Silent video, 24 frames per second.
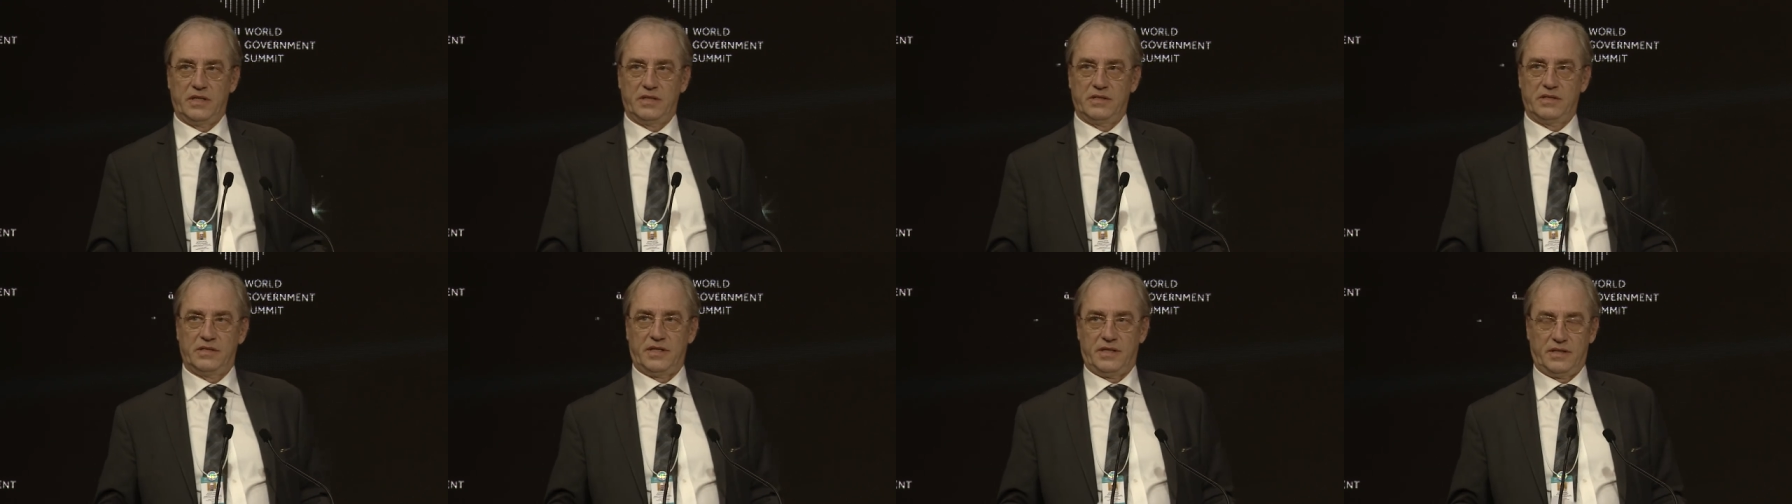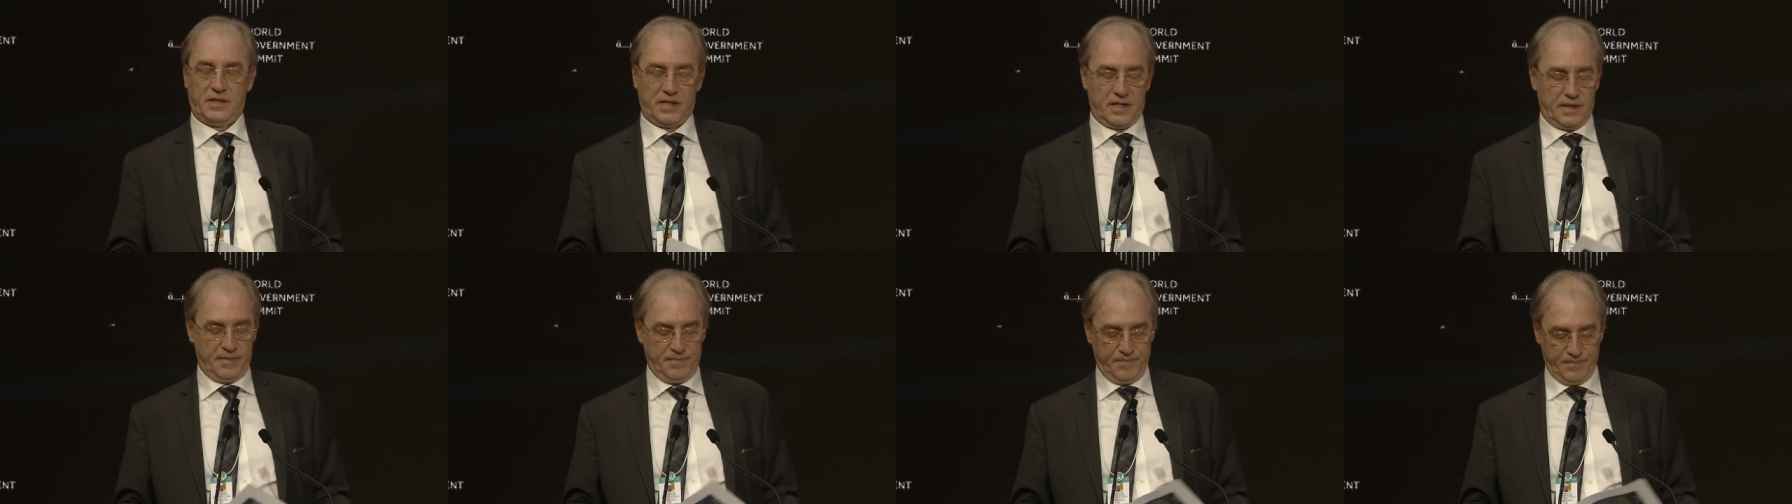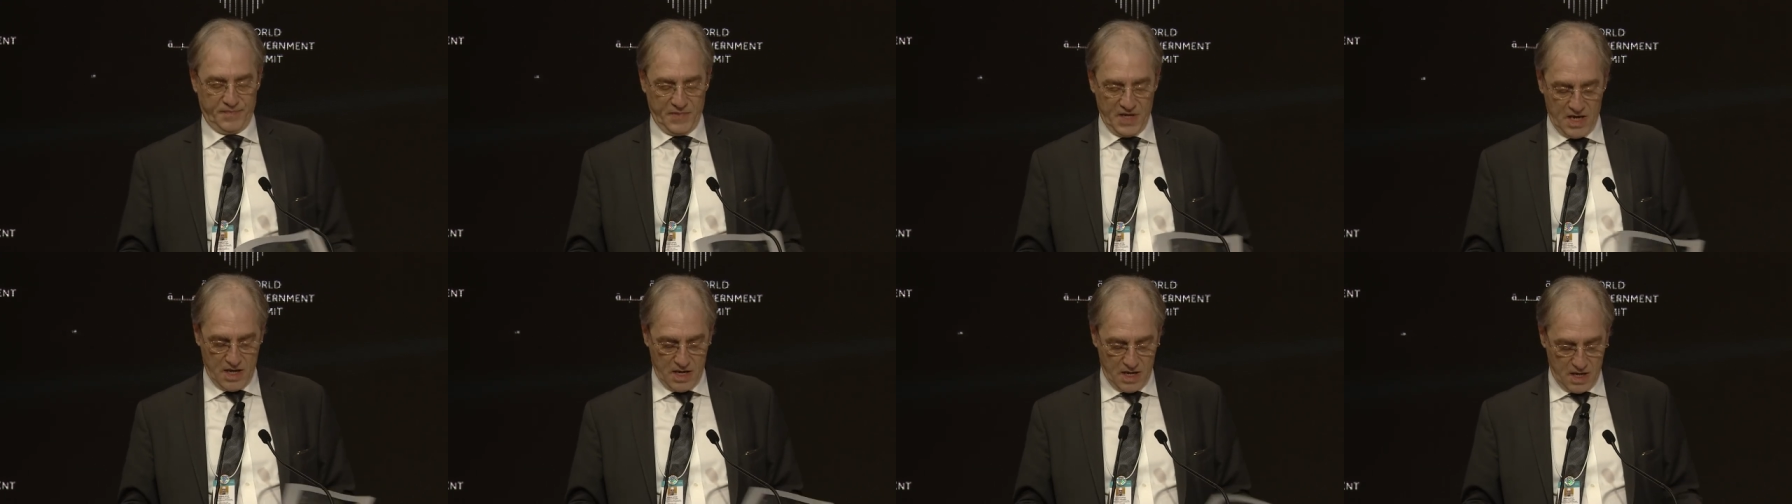etc.
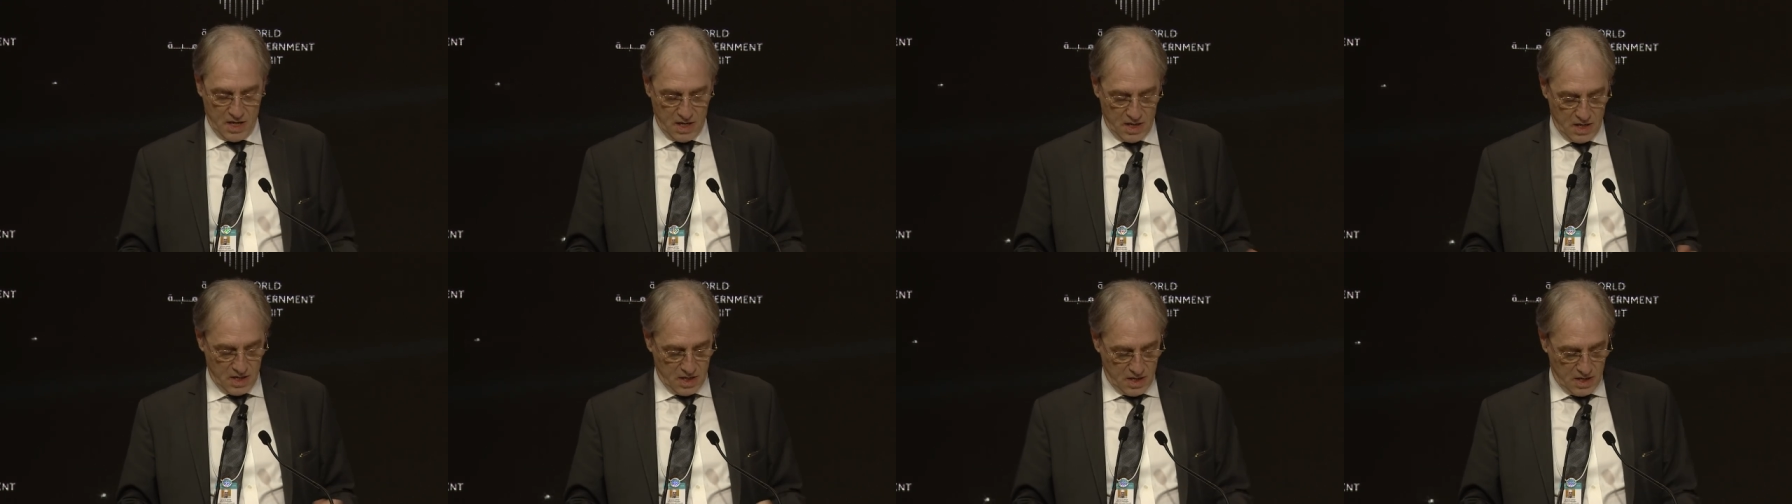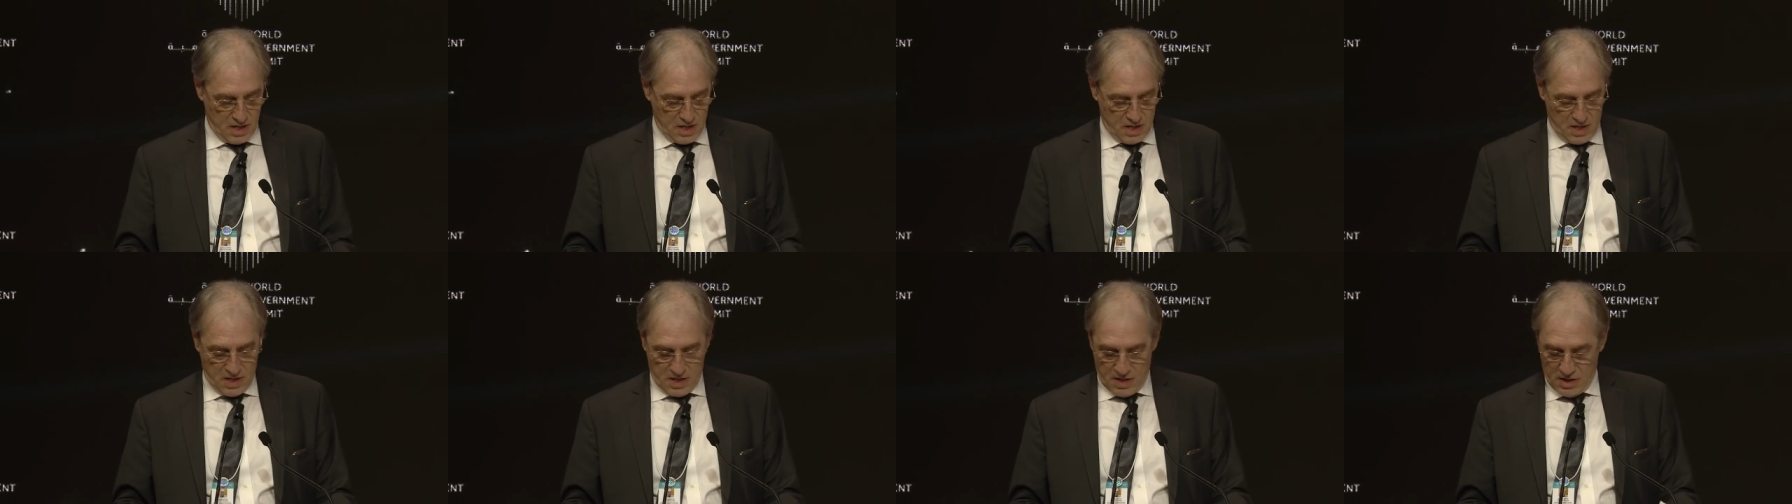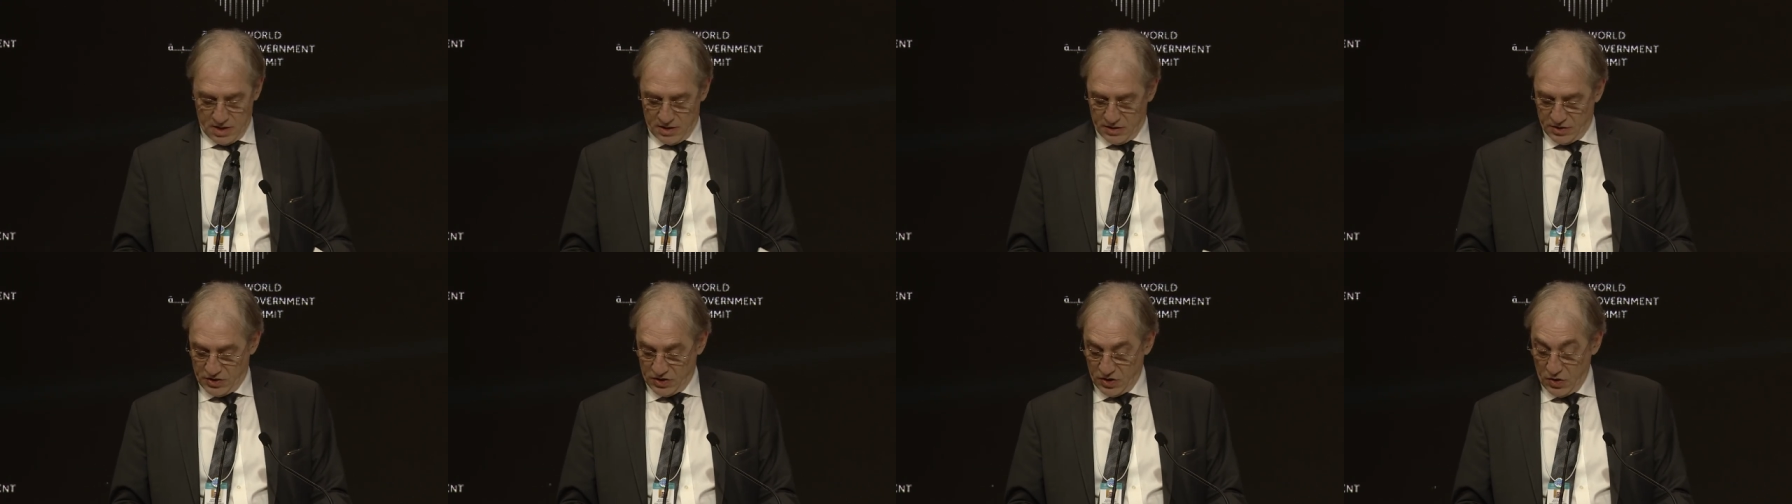
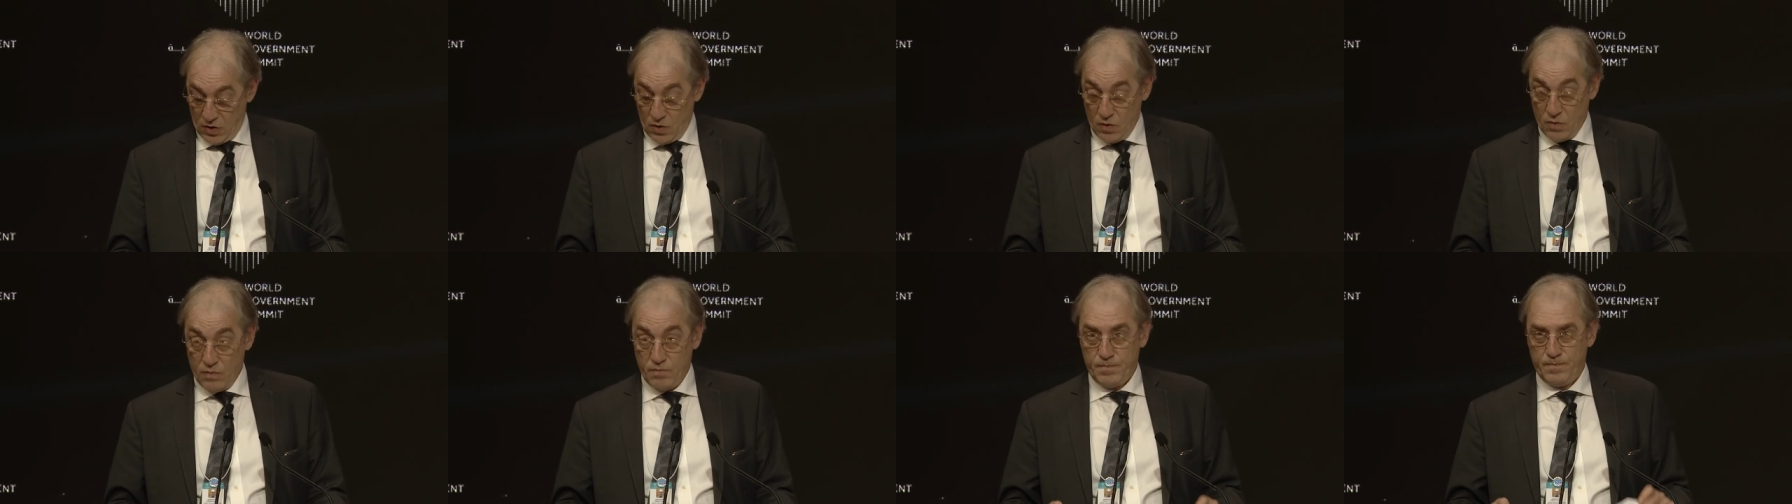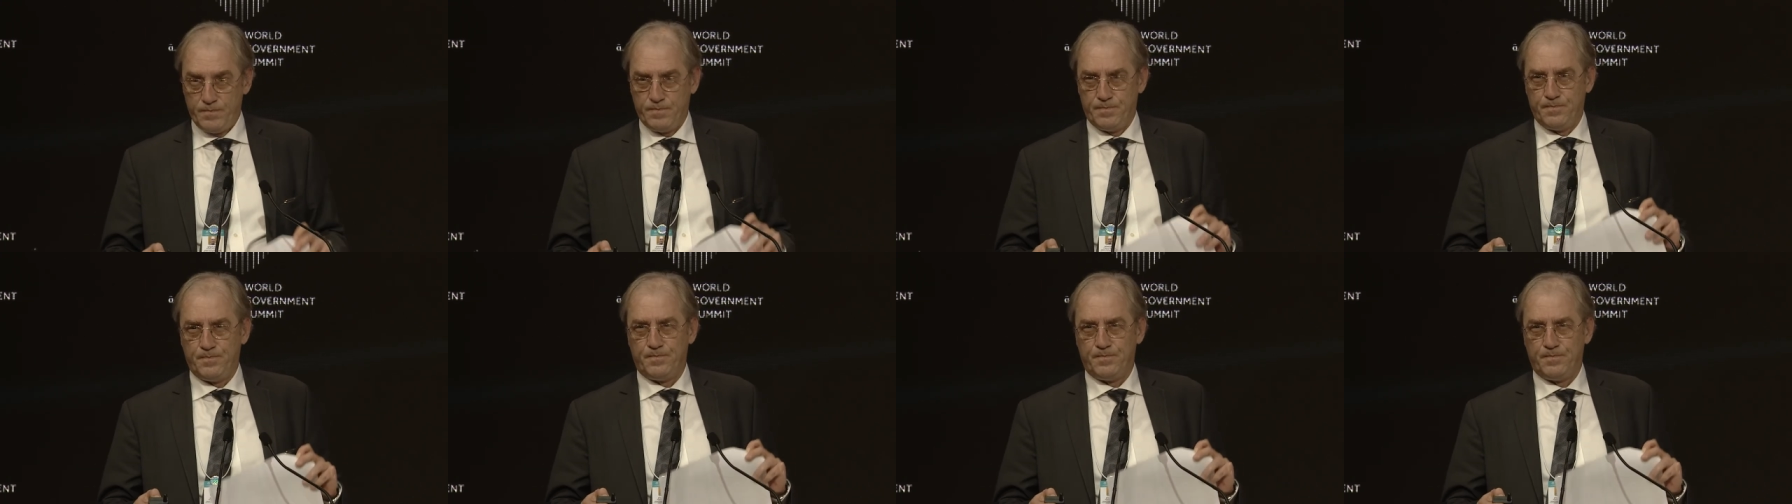So,